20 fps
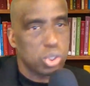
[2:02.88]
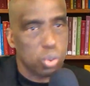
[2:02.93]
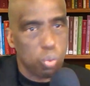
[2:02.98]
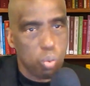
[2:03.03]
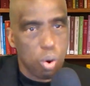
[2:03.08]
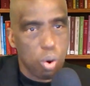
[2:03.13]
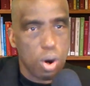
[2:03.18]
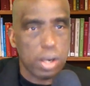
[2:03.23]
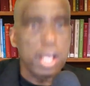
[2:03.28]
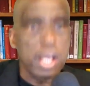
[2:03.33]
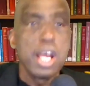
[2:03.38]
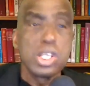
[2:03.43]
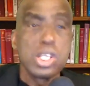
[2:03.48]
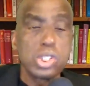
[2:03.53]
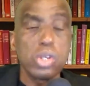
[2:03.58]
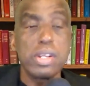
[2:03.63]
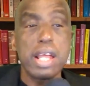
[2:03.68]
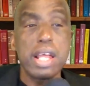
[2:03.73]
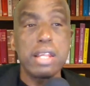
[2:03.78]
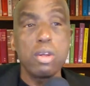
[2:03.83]
to work,
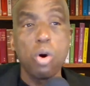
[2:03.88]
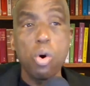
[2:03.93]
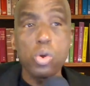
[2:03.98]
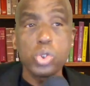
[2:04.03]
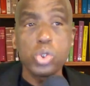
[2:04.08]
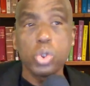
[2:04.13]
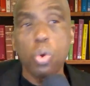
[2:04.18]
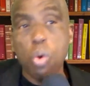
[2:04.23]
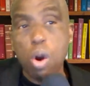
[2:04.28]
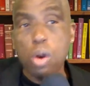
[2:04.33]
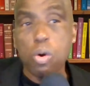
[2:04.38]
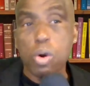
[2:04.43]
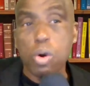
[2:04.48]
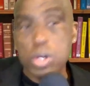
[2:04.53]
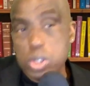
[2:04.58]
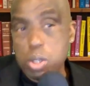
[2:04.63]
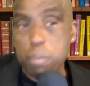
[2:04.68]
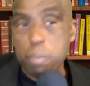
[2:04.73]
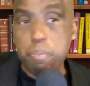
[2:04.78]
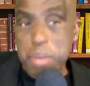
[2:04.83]
so that those who are
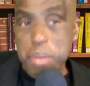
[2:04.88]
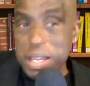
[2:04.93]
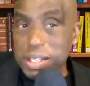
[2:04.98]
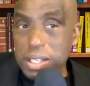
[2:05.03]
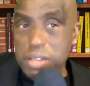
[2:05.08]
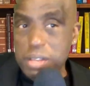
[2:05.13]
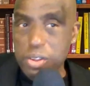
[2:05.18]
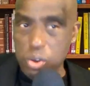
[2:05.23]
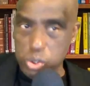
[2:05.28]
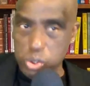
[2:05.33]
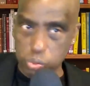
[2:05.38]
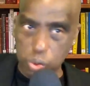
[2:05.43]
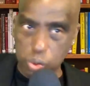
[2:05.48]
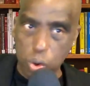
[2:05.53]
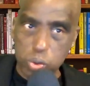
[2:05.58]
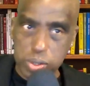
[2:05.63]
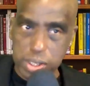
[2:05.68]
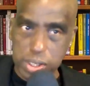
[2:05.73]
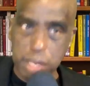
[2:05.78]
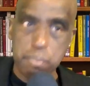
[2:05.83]
going to build those
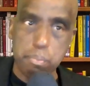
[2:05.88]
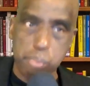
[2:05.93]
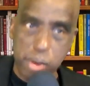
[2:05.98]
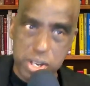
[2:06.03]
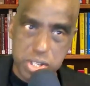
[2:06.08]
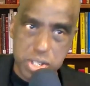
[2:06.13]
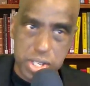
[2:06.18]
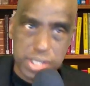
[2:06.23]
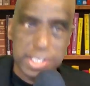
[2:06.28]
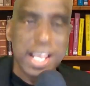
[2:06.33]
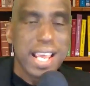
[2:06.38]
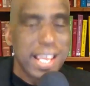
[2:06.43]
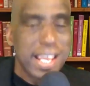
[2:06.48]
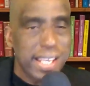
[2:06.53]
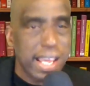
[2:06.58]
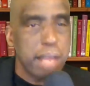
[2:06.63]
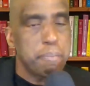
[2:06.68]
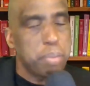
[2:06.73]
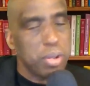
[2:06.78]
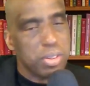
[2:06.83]
roads and bridges
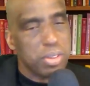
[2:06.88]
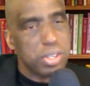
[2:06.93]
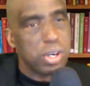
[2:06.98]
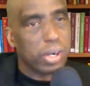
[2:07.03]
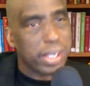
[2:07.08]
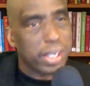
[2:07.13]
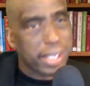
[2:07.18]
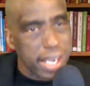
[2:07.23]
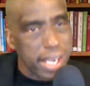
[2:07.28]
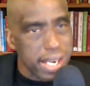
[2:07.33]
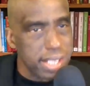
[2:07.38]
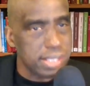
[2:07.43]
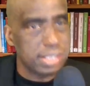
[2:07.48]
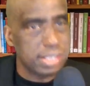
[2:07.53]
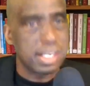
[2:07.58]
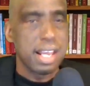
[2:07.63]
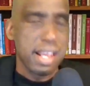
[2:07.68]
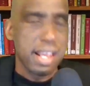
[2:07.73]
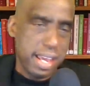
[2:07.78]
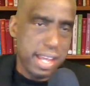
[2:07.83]
can put their kids